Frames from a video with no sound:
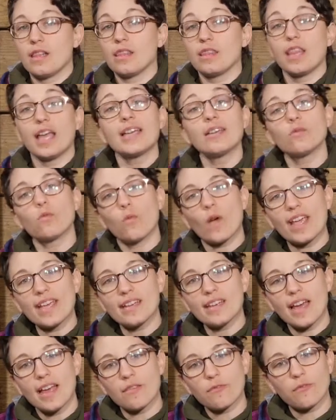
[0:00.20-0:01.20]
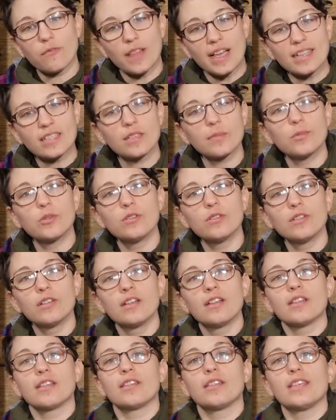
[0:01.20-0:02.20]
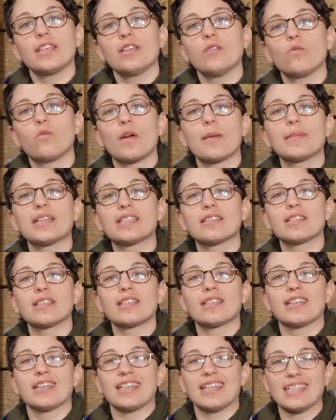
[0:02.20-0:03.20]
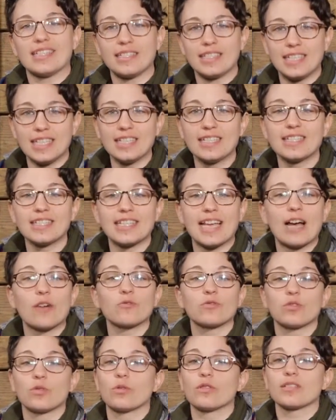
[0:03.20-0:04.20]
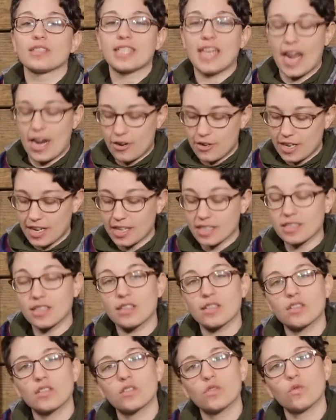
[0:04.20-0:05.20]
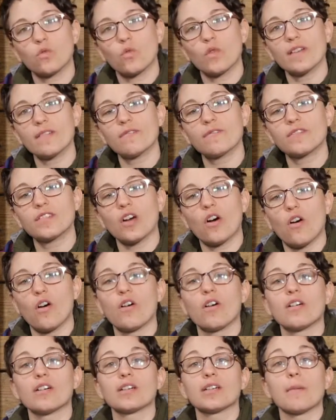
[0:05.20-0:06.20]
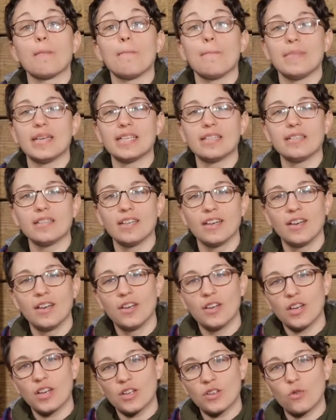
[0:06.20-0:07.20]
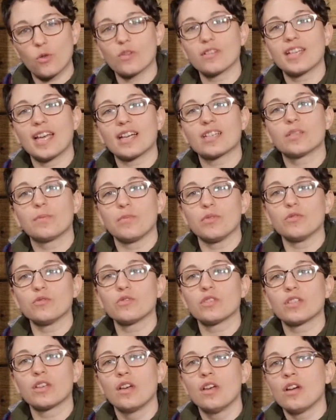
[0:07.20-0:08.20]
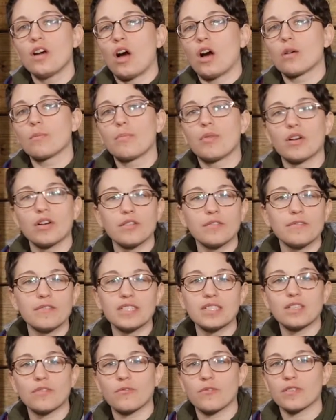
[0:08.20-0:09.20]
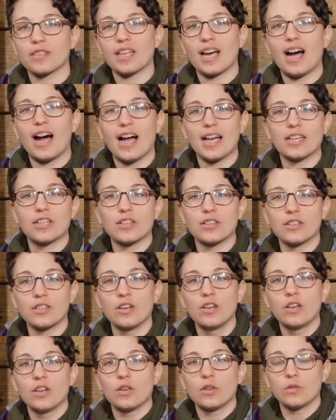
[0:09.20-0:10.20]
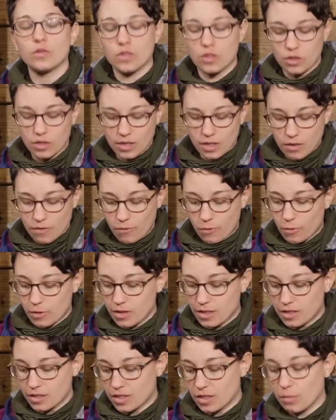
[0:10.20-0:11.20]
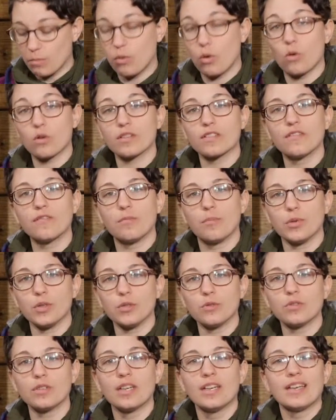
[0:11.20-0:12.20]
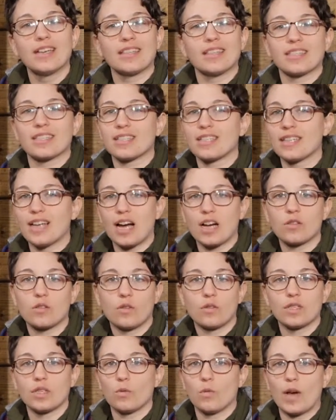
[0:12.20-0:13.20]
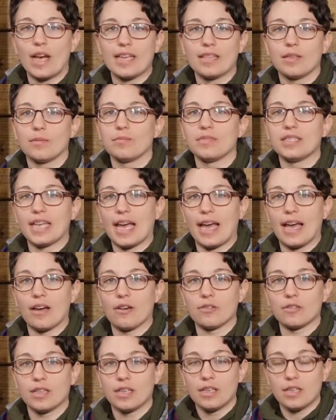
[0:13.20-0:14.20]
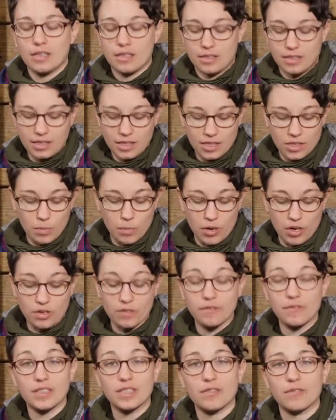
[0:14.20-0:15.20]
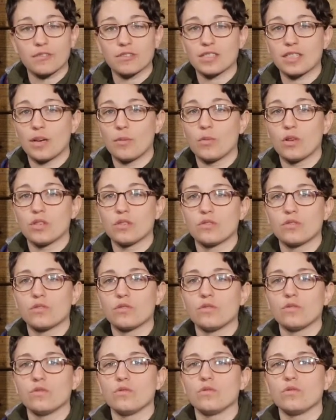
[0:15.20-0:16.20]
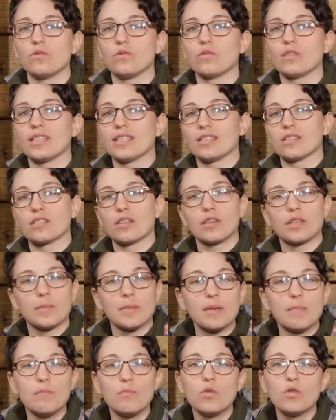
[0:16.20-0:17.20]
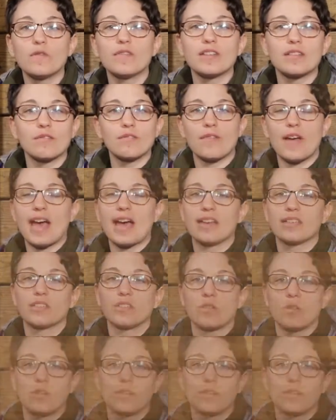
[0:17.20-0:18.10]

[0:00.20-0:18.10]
Lightweight and flexible, the women's Adidas Outdoor Terrex Swift R Mid Gore-Tex boots are perfect for the hiker who's looking for a supportive boot that's not going to weigh them down. This is perfect for someone who is going to be moving fast